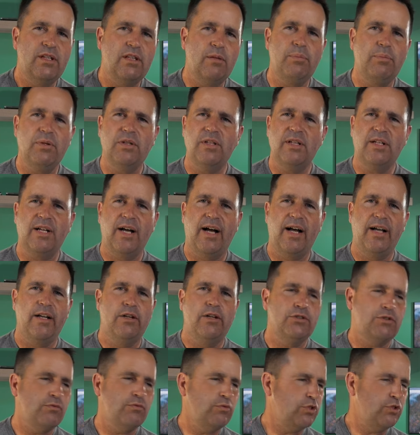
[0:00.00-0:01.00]
the Billy
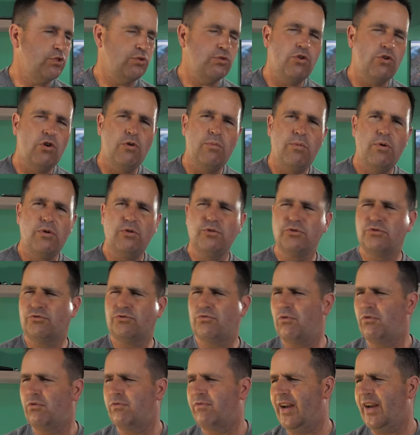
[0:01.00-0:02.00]
Kyles, the Original Dobos,
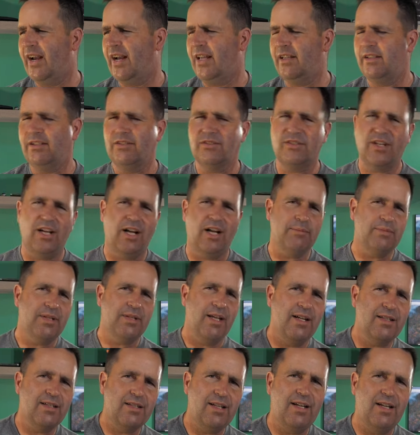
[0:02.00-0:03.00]
Drone Valleys, Tom
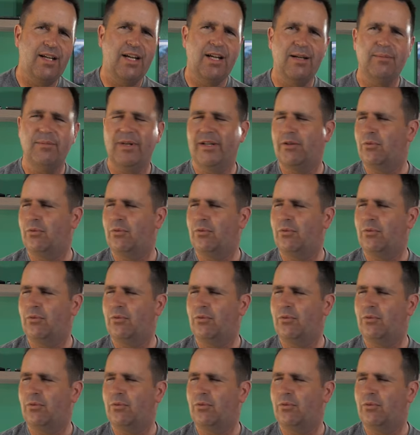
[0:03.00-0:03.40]
Tech Time.